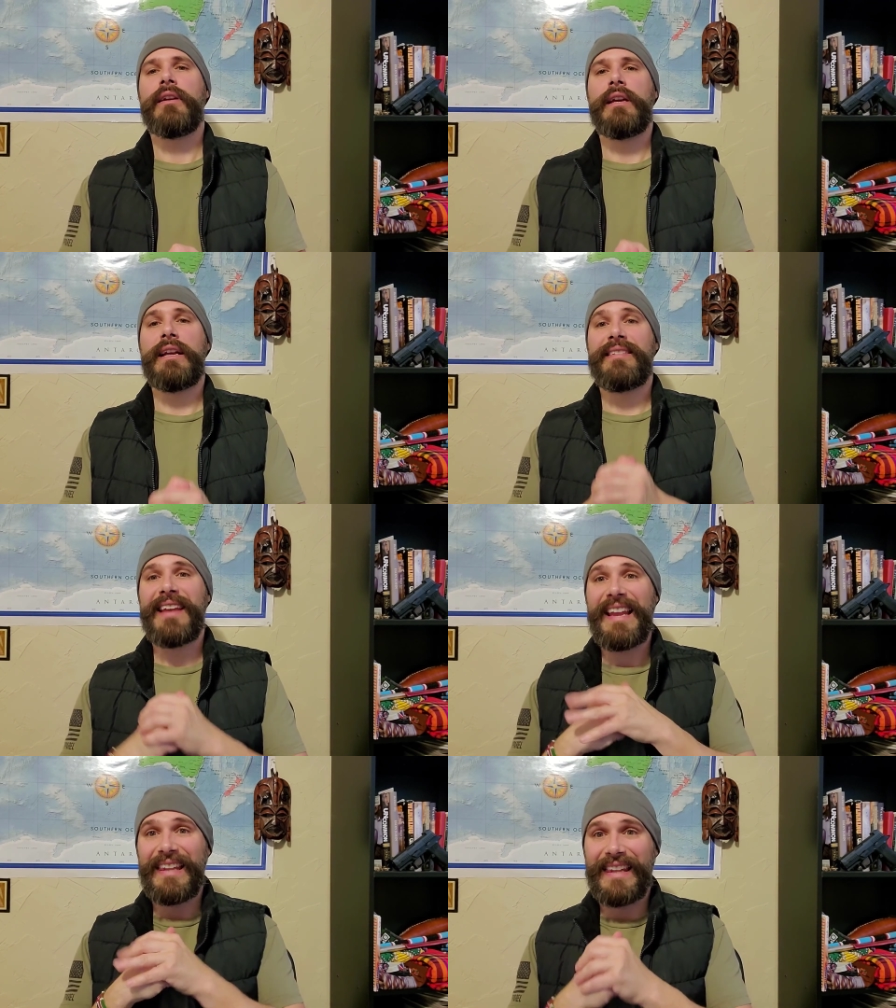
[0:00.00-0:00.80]
It's
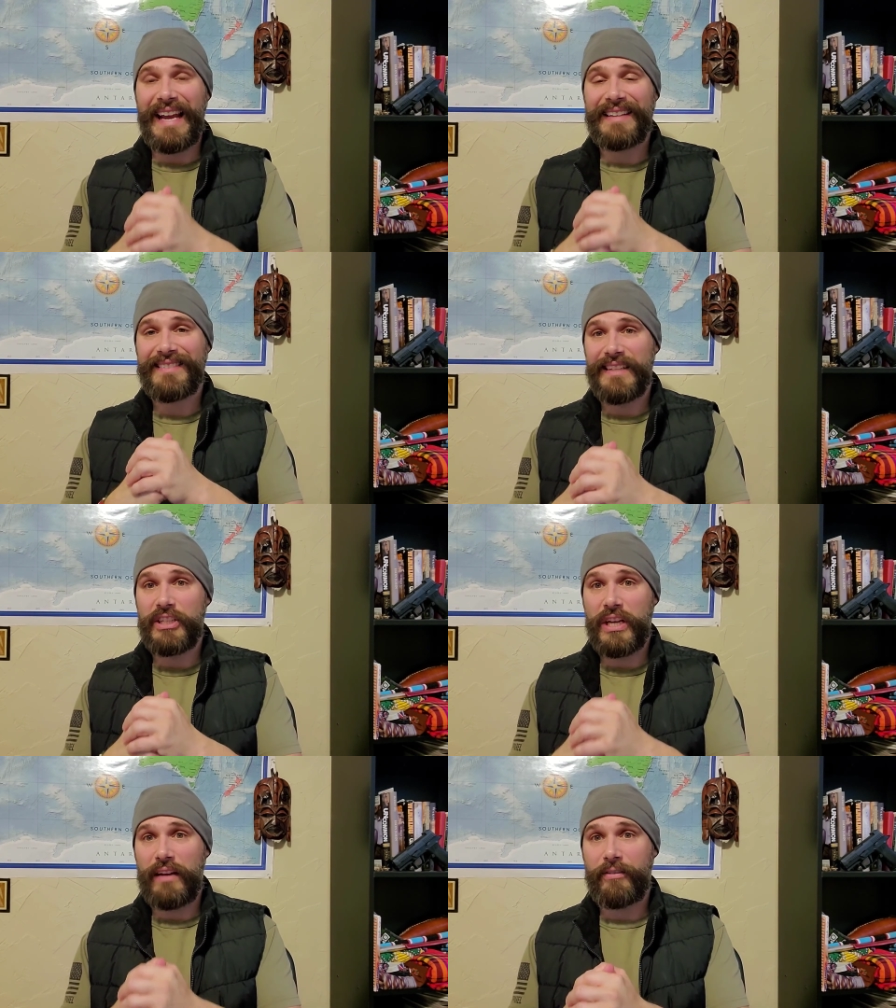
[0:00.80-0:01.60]
a last
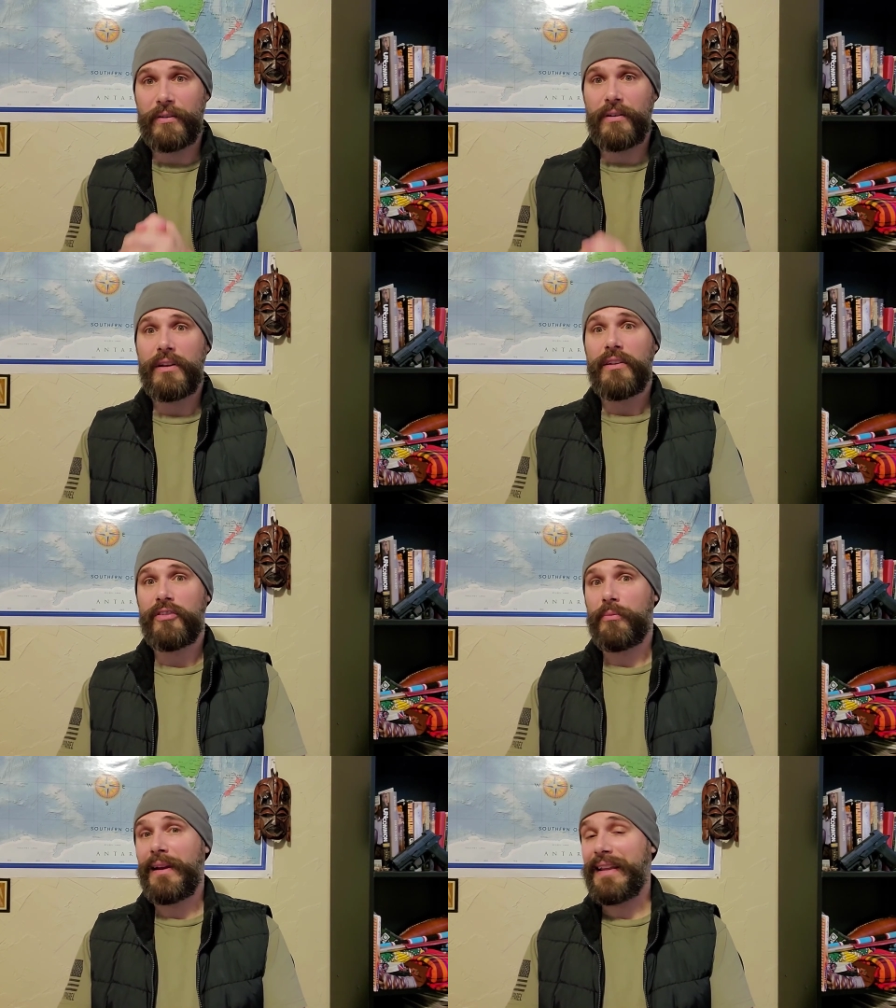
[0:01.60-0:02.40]
ditch effort.
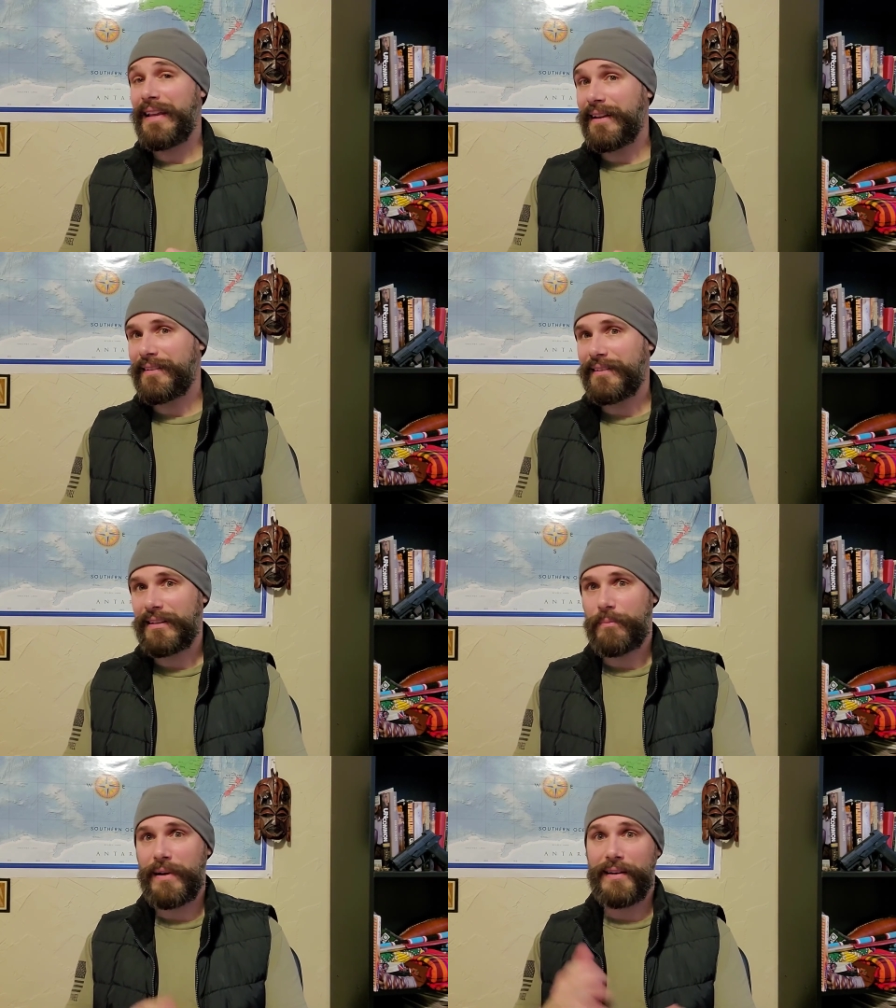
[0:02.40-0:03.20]
So my guess is that
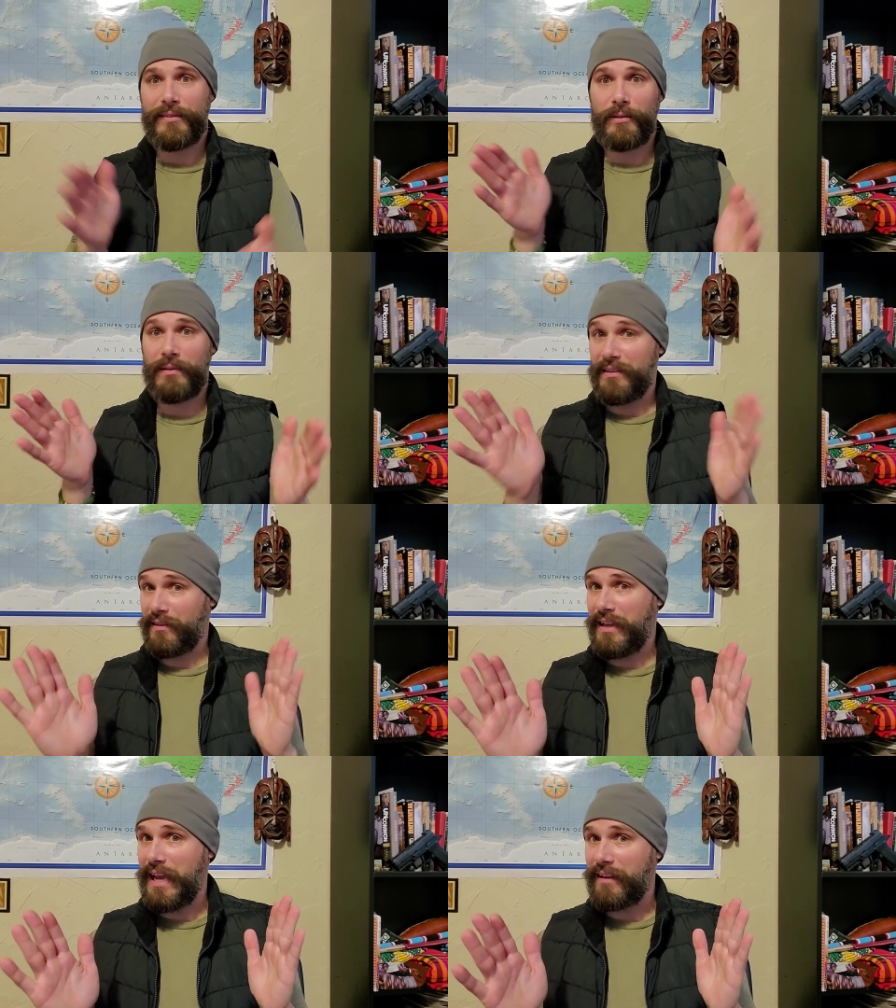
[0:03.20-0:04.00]
the pastor is a
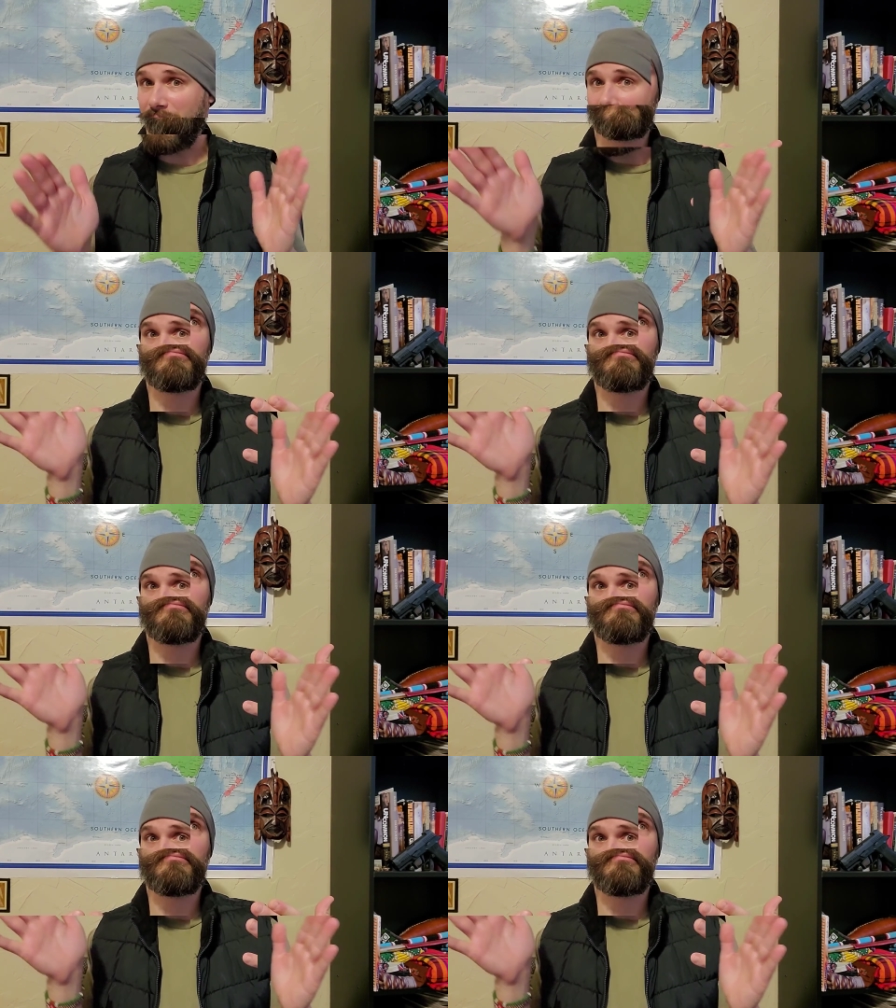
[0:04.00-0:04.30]
guess